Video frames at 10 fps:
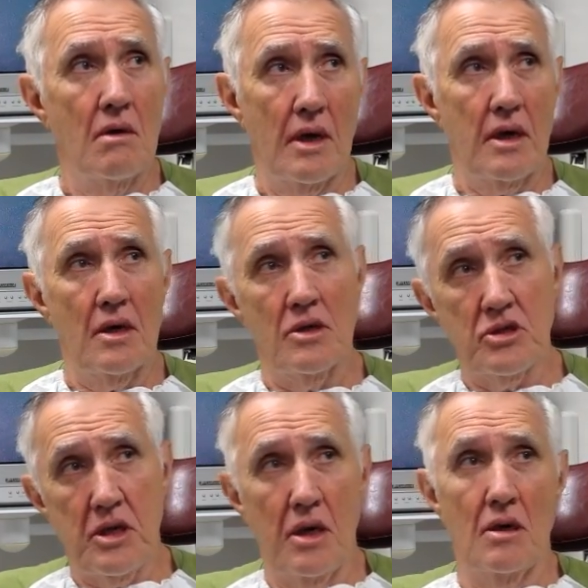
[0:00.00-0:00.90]
Like on a
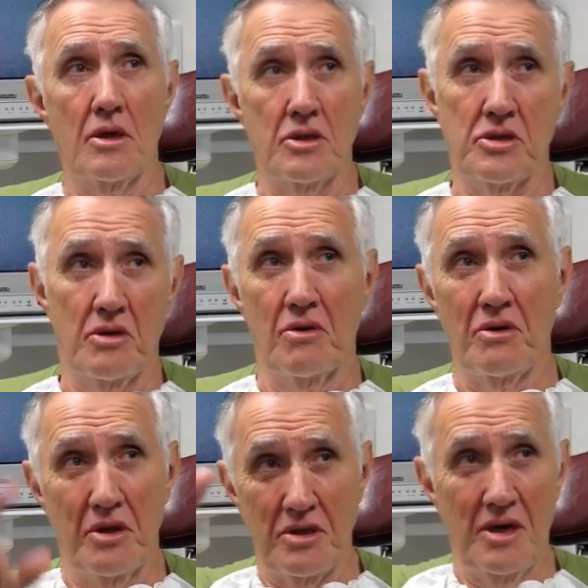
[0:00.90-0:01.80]
scale of
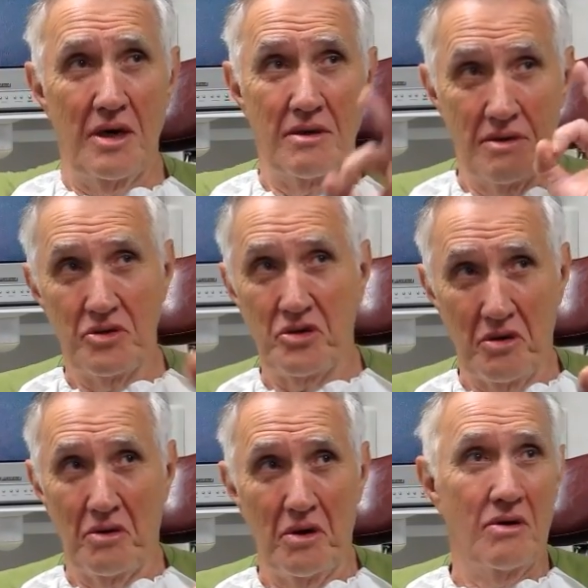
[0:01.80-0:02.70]
0 to 10,
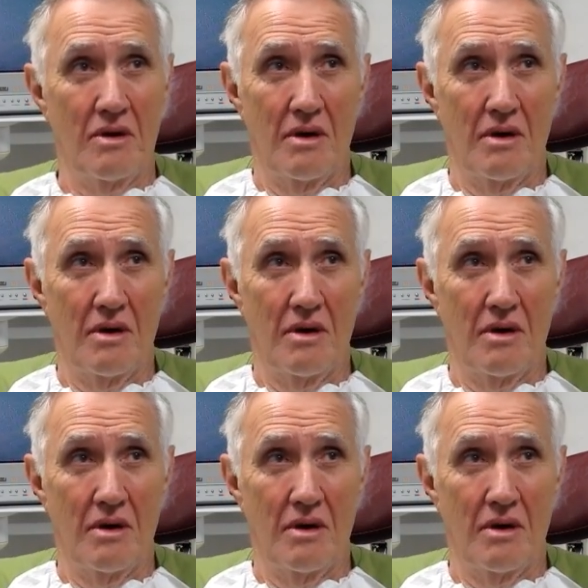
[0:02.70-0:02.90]
0.